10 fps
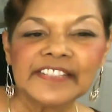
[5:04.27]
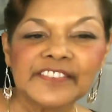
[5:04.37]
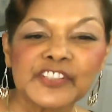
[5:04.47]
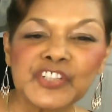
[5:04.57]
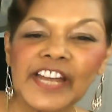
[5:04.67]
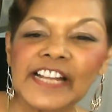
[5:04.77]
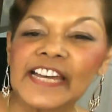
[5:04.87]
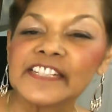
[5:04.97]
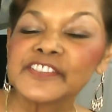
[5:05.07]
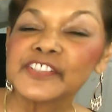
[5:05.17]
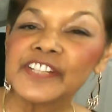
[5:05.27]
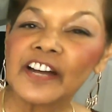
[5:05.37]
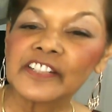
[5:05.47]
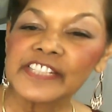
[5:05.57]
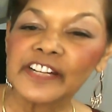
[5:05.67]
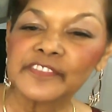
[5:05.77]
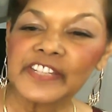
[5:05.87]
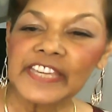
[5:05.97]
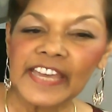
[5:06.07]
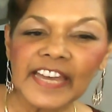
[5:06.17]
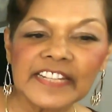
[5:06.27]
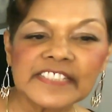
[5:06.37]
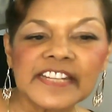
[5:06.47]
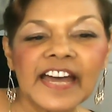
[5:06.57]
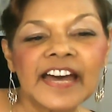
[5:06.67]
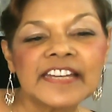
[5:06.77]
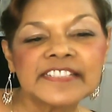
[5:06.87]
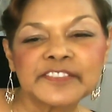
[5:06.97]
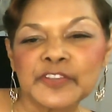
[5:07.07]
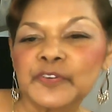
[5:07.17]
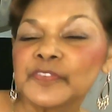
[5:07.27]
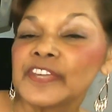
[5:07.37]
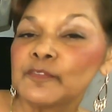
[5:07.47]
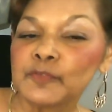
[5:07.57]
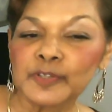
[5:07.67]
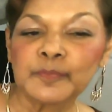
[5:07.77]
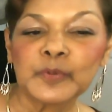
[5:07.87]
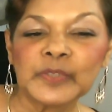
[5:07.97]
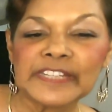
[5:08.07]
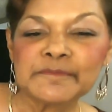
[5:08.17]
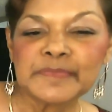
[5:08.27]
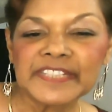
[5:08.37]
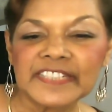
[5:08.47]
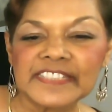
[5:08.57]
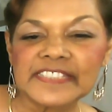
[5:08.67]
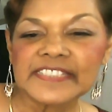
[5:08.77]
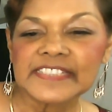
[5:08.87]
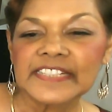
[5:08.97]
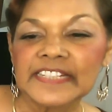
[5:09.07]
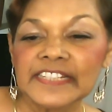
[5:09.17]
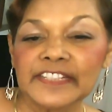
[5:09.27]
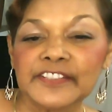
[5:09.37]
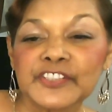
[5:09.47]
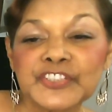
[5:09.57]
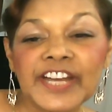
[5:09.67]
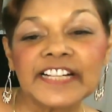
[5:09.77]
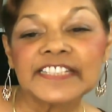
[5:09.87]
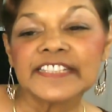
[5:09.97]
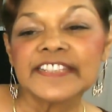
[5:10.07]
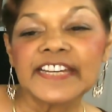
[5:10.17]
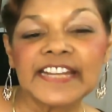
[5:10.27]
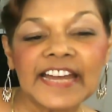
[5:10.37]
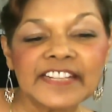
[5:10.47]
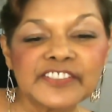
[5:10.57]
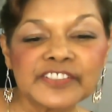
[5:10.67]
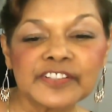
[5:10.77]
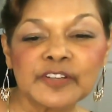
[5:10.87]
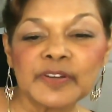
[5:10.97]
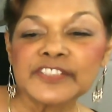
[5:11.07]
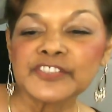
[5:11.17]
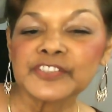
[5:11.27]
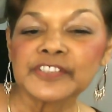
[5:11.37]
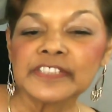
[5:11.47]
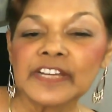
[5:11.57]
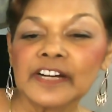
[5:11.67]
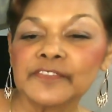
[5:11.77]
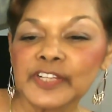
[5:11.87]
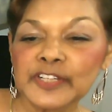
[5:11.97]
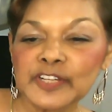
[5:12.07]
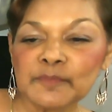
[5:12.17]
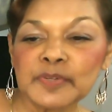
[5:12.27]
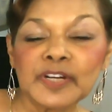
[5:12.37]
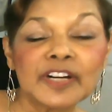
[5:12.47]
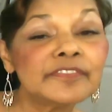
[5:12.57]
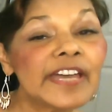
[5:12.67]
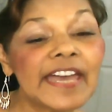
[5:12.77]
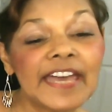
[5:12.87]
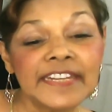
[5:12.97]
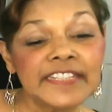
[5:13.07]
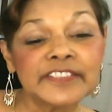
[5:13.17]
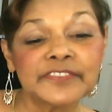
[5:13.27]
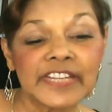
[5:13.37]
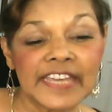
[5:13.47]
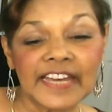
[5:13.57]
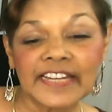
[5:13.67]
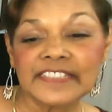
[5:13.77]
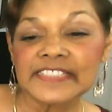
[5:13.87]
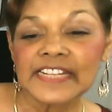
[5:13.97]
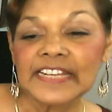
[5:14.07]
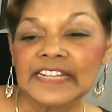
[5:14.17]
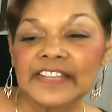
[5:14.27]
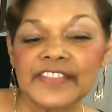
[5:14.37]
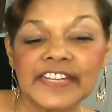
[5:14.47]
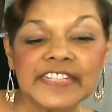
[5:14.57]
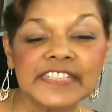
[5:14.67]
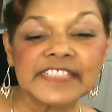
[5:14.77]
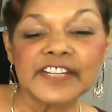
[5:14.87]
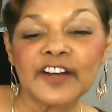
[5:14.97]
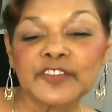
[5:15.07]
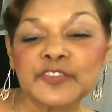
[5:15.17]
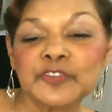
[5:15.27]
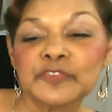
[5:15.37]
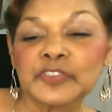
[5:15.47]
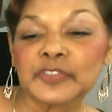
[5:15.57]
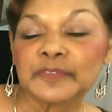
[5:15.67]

The child has to knock down the cans as though they were bowling pins. The child can then answer the question of the number of any of the cans that he's knocked over.